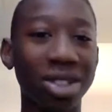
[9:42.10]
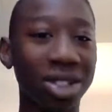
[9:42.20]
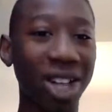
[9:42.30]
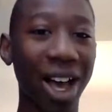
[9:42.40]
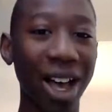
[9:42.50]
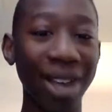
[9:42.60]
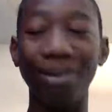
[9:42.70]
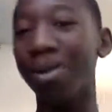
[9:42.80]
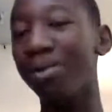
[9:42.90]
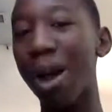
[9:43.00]
die
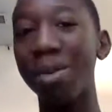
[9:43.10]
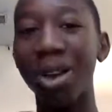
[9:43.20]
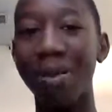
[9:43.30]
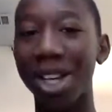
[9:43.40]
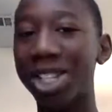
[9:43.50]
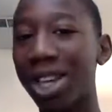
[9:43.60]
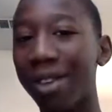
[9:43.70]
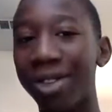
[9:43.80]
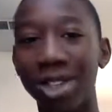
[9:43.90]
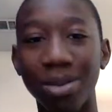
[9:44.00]
and probably come back to
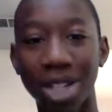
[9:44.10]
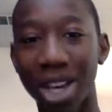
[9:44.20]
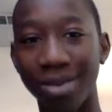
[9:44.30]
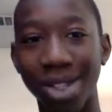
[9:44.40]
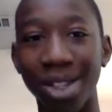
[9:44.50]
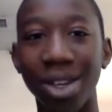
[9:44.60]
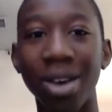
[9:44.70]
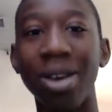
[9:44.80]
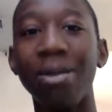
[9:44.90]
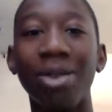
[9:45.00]
life sometimes.
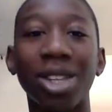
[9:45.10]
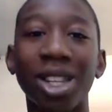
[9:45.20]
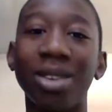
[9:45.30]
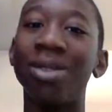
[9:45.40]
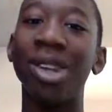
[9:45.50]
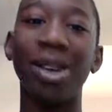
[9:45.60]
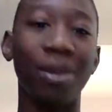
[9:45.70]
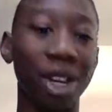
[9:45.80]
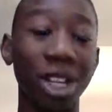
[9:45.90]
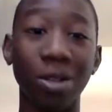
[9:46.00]
But then
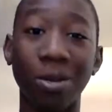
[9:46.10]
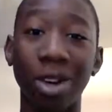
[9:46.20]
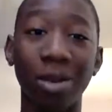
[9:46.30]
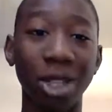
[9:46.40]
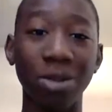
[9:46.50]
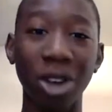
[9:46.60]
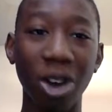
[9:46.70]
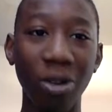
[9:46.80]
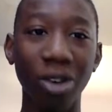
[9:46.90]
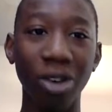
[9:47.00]
Among Us will pretty much be
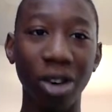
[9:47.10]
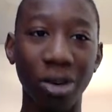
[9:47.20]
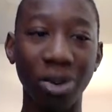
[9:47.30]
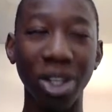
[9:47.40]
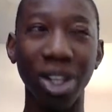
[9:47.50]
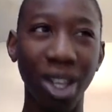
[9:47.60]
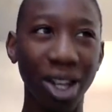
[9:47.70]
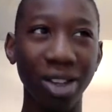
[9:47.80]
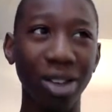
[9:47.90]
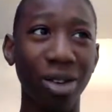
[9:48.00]
over. It'll be like
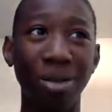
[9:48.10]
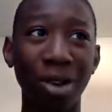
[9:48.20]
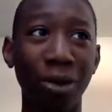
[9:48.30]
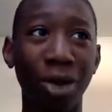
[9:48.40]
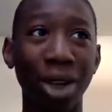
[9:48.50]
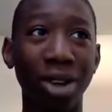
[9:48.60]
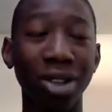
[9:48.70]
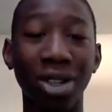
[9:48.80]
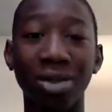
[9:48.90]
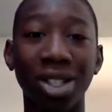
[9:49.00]
a little bit of
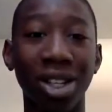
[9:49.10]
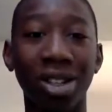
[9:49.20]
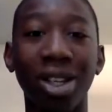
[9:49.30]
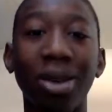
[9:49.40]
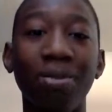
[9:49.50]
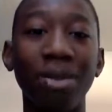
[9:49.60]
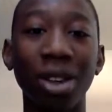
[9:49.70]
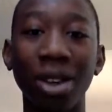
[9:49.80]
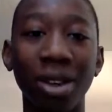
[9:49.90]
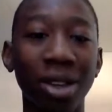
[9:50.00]
players. I would say like
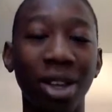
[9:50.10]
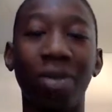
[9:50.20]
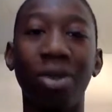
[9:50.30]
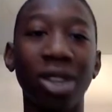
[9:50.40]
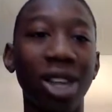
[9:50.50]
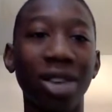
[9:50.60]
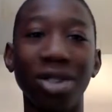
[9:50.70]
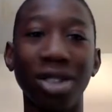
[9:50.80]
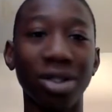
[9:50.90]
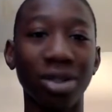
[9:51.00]

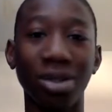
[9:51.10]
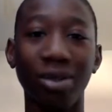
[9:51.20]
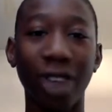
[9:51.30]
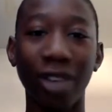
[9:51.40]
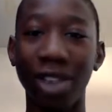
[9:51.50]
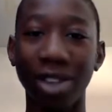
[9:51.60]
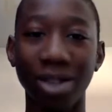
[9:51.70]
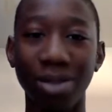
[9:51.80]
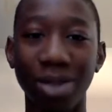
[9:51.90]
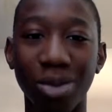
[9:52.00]
1,000 or
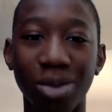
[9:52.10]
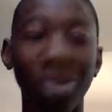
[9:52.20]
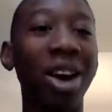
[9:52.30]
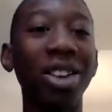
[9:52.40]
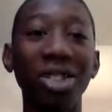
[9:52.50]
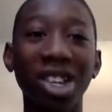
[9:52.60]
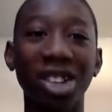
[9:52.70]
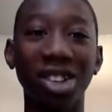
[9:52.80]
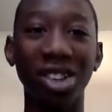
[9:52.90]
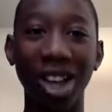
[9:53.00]
5,000 people. I know that's
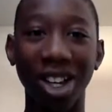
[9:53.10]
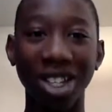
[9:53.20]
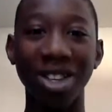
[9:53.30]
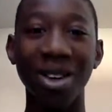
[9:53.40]
a lot,